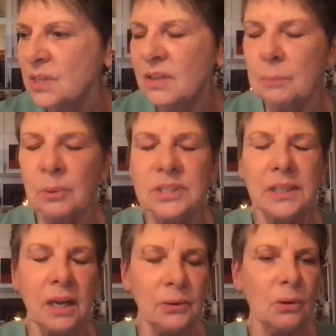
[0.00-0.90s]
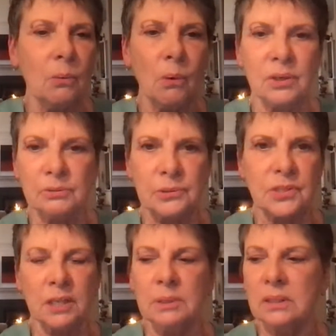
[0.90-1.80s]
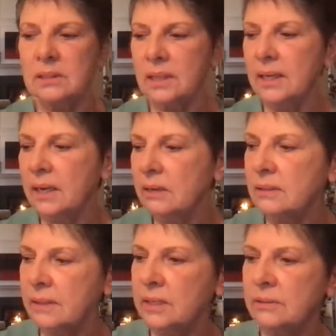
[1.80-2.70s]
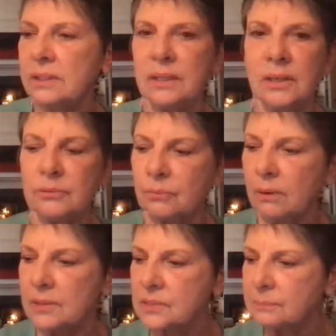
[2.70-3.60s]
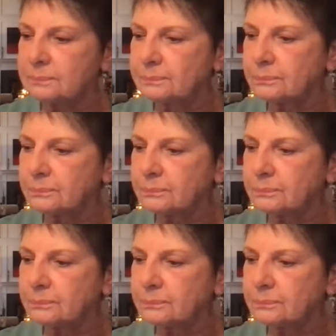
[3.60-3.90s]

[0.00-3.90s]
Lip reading: and they put together a wonderful segment that they aired later in the year for us.